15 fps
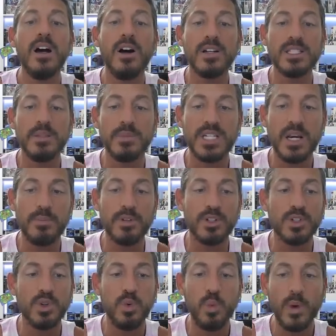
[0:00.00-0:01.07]
on
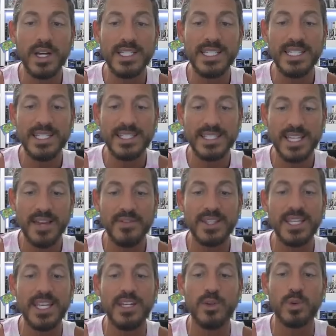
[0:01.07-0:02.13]
September
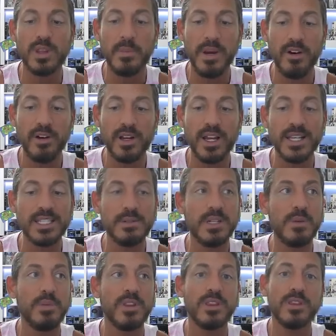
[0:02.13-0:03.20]
27th in North America and
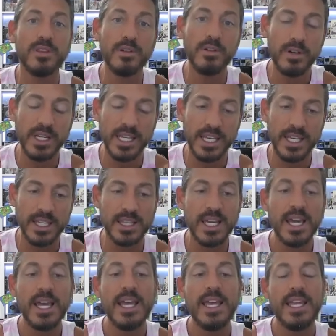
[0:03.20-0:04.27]
September 30th
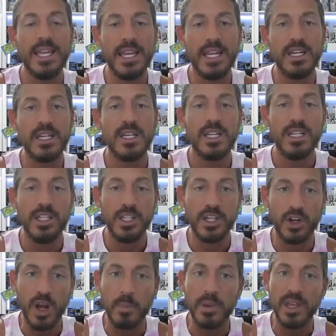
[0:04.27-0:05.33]
in
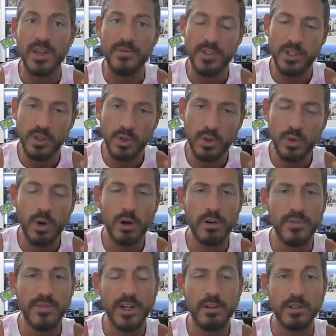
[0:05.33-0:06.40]
Europe. If you are
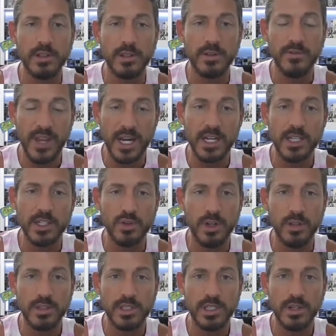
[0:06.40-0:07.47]
a fan of the
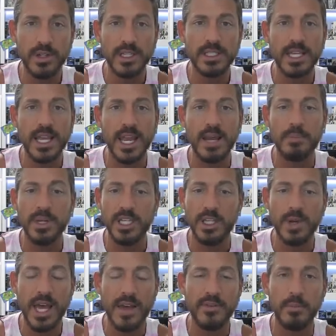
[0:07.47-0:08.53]
Trail series and but
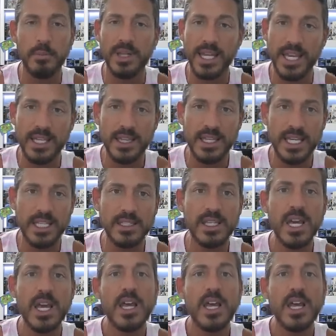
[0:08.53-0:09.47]
you haven't played these